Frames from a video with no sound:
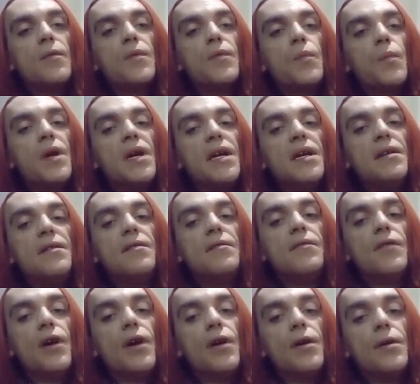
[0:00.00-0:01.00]
weed
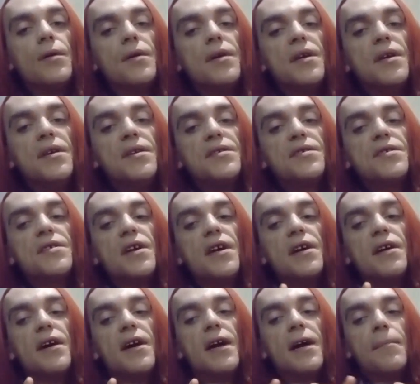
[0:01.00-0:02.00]
though is
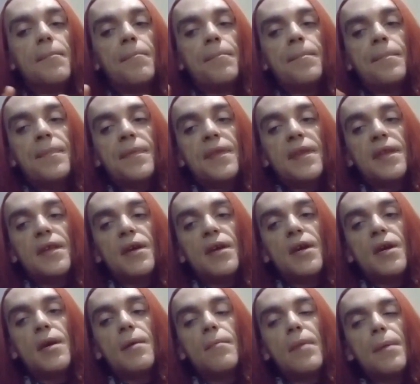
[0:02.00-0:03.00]
that
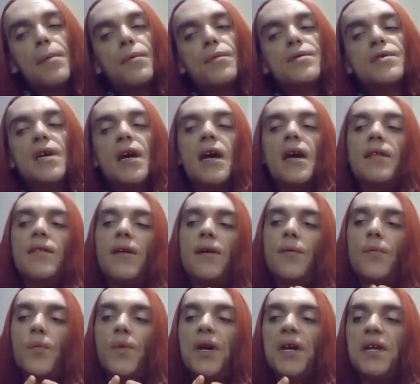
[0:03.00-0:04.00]
people say
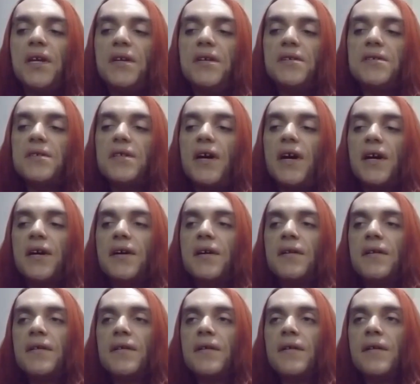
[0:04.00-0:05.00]
that weed is like
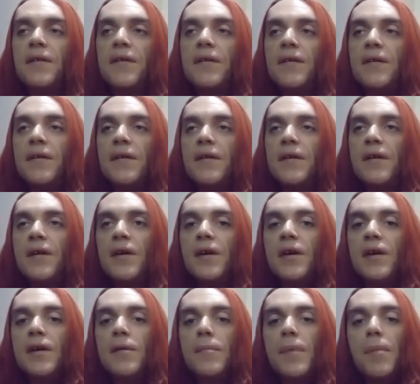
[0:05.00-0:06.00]

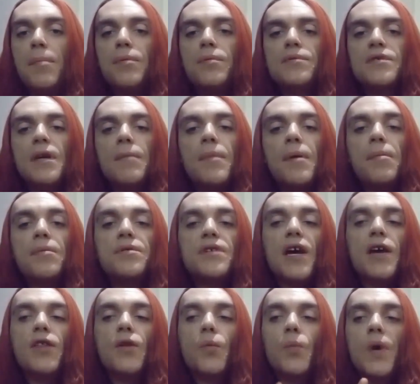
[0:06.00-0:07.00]
people some people
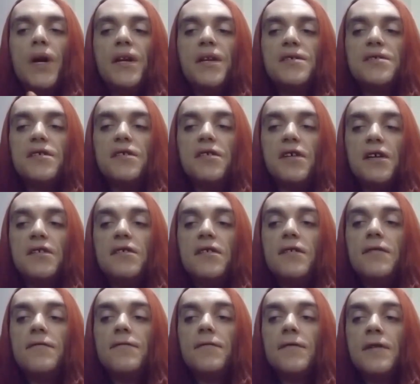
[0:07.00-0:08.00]
say that weed is
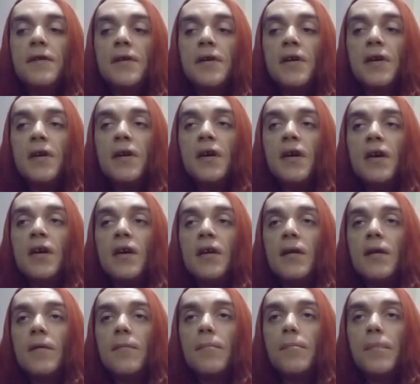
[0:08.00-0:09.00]
addictive,
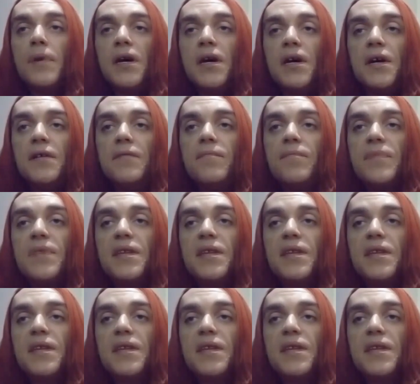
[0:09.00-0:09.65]
but